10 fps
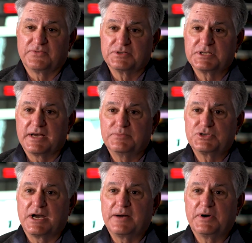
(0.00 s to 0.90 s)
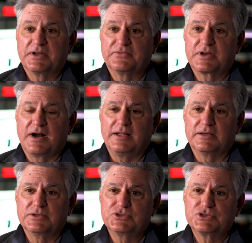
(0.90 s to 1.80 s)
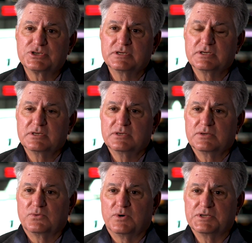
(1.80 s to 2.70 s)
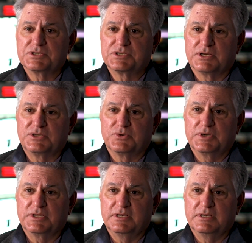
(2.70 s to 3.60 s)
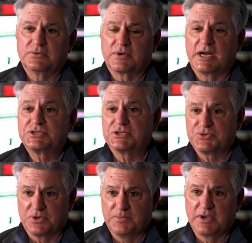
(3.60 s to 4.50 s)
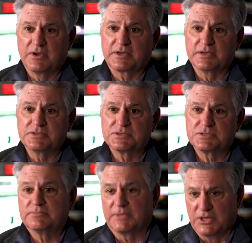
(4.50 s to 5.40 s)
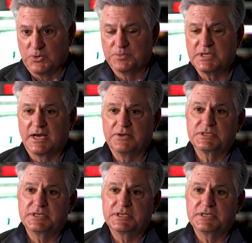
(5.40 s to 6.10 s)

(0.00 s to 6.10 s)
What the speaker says: full-time job out of college was doing the Rochester Americans, my hometown